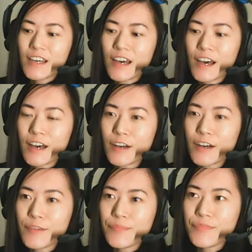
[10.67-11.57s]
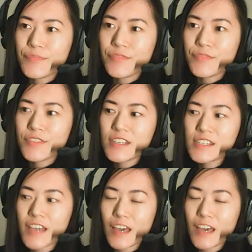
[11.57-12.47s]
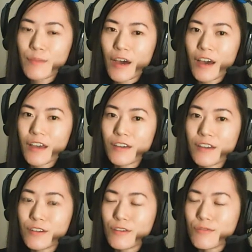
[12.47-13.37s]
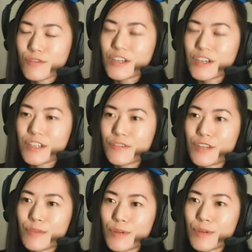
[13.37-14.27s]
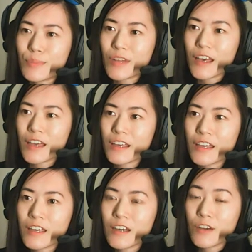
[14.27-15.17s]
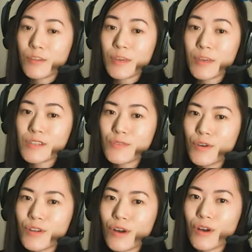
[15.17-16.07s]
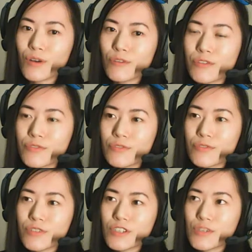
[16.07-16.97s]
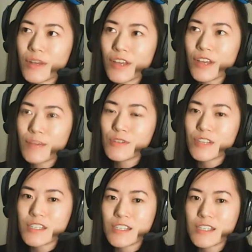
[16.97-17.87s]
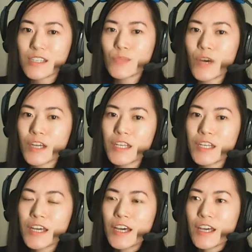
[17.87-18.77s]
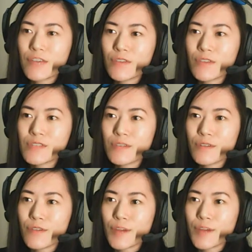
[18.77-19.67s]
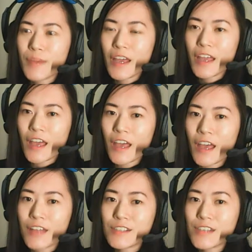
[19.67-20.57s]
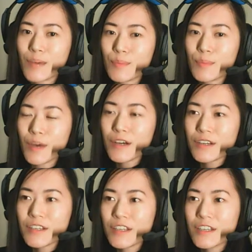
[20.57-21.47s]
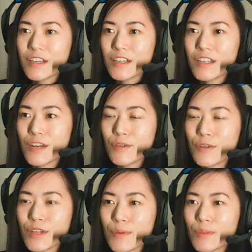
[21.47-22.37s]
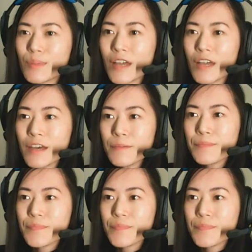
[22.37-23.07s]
Um, this game I really, really want to play on the PS4 along with two other games. So there's this one, FF7 Remake, and Cyberpunk that I really want to play.